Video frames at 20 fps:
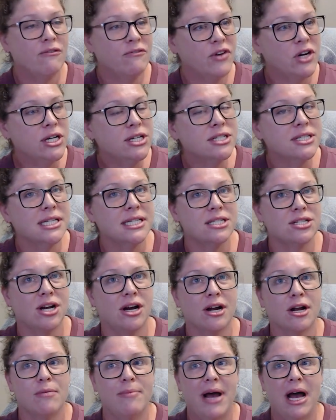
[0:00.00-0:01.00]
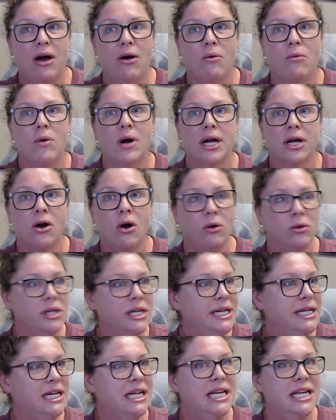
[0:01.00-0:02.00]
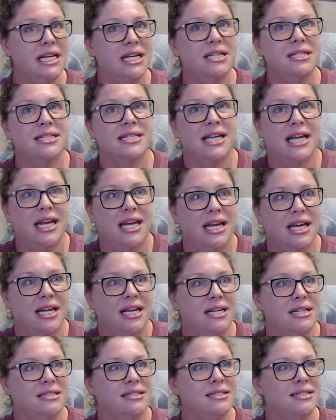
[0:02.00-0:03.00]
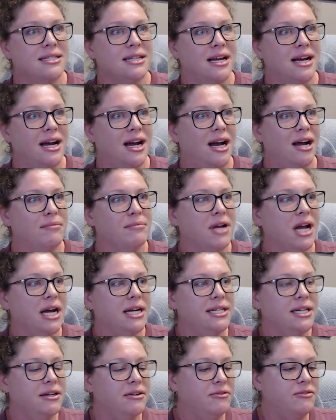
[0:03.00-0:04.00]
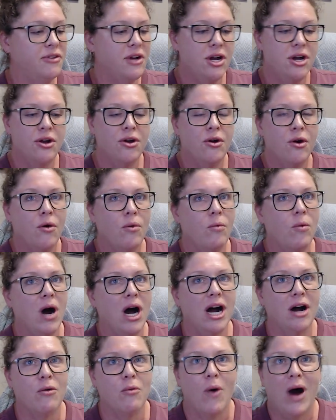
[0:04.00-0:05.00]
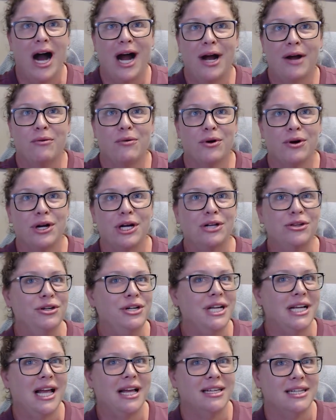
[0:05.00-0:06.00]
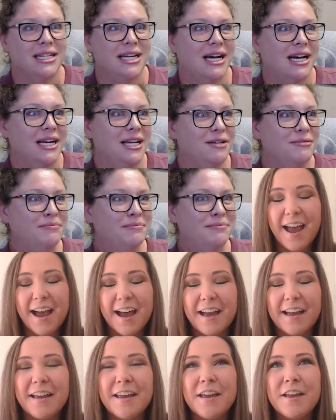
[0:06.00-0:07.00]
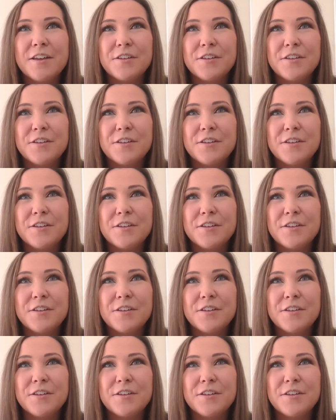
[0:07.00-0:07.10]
First, let's talk about what choline is and um, kind of why why we're including that in the diet. Yeah.